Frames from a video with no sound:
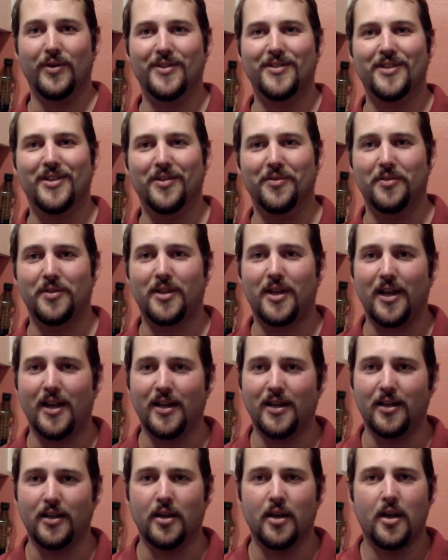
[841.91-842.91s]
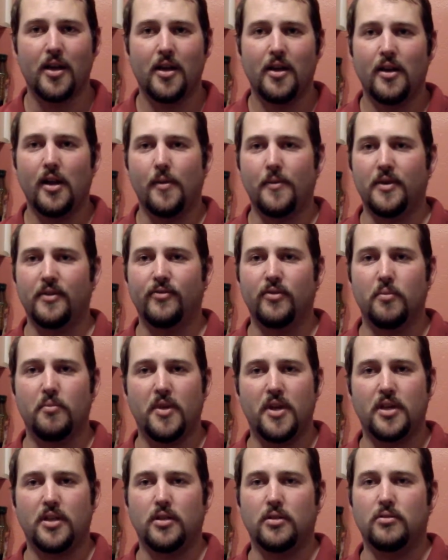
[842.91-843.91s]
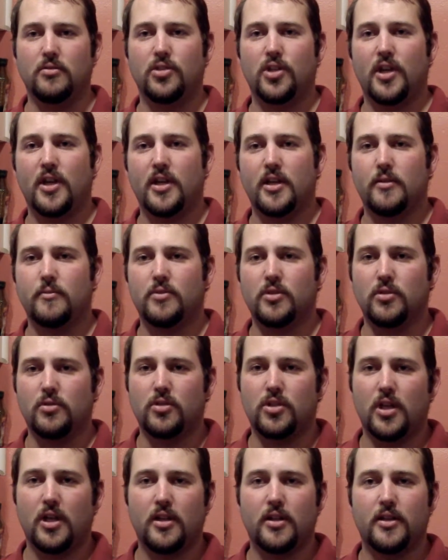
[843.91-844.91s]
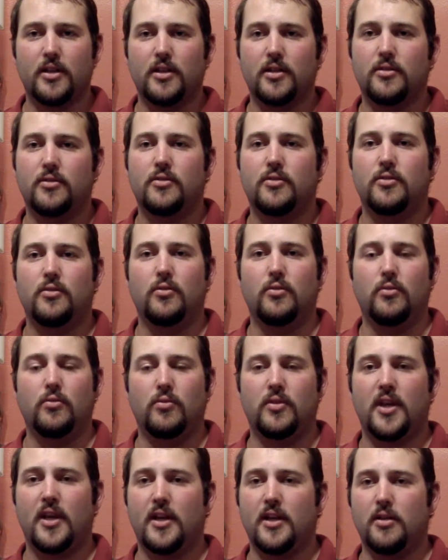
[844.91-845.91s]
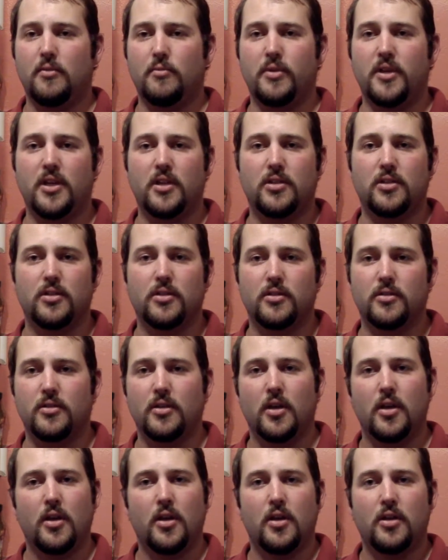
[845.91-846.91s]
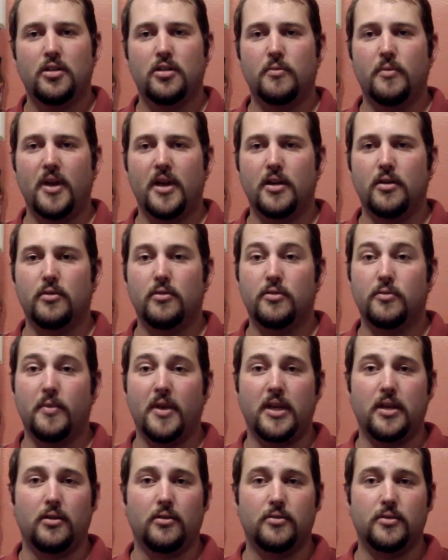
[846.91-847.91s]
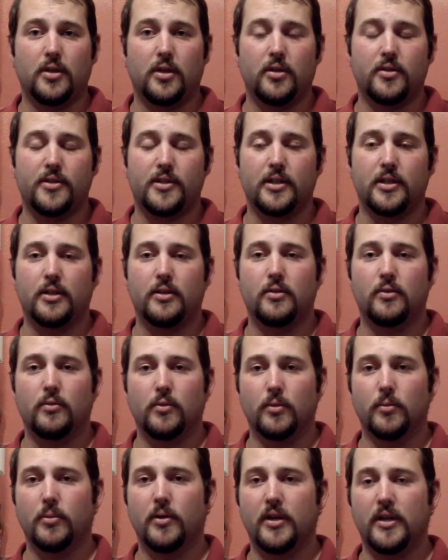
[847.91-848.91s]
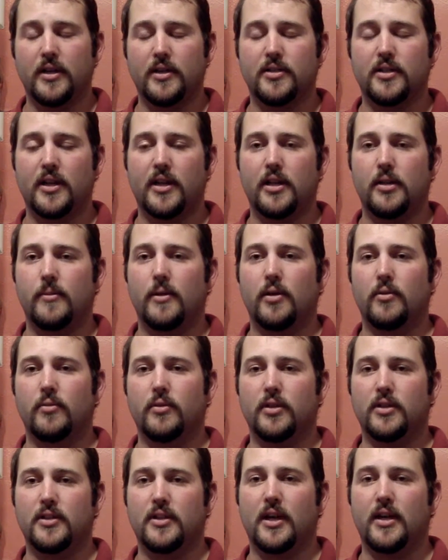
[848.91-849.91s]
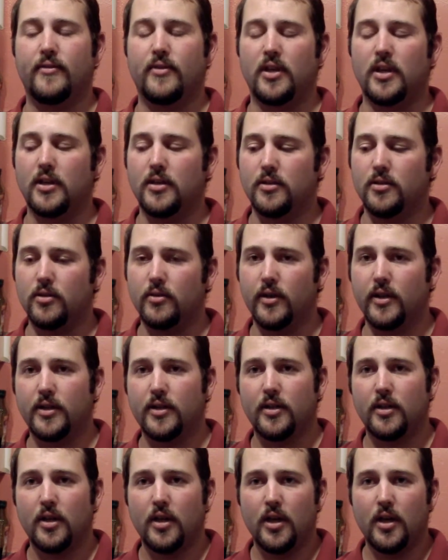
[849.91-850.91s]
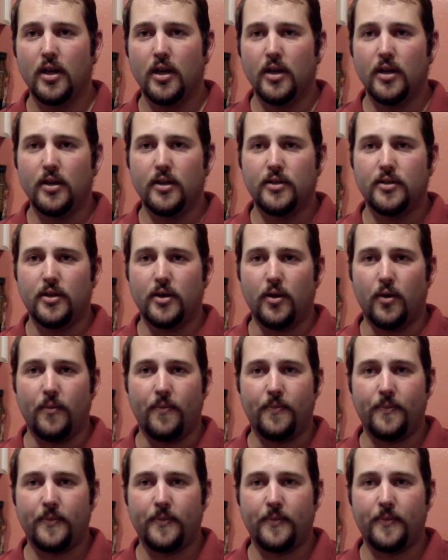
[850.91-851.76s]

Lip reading: us here with canning. I mean, from making jams and jellies to canning peaches, tomatoes, making salsa. We're pretty excited about really diving into it. So,